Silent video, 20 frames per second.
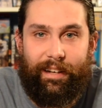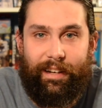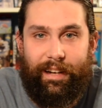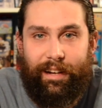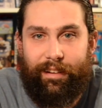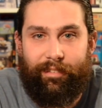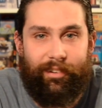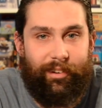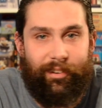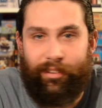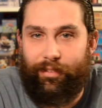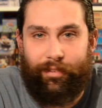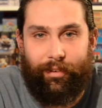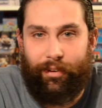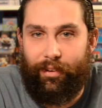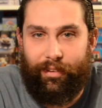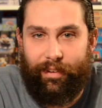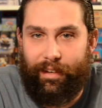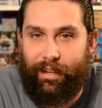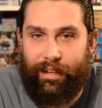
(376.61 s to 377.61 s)
Everyone's
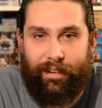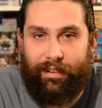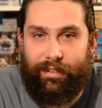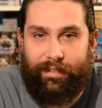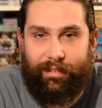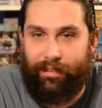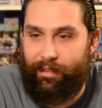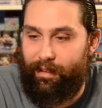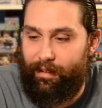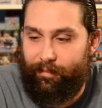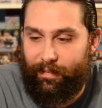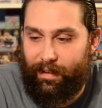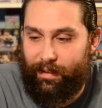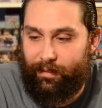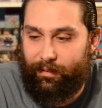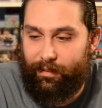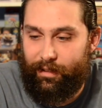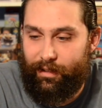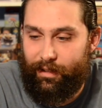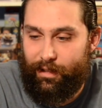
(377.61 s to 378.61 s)
on there. So I'm not
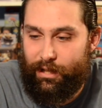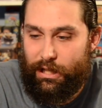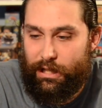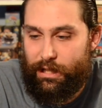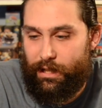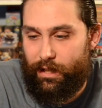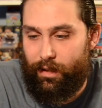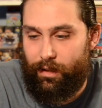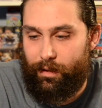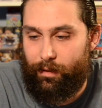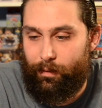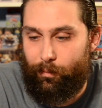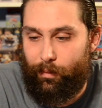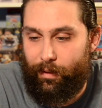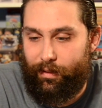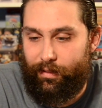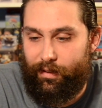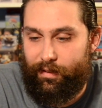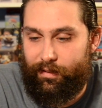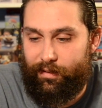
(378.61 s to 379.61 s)
really sure
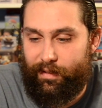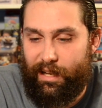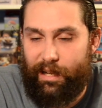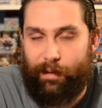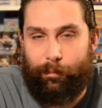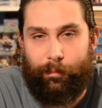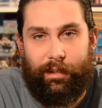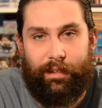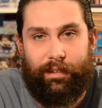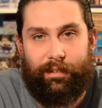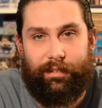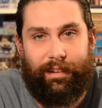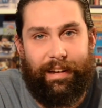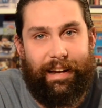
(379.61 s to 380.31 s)
what this game is.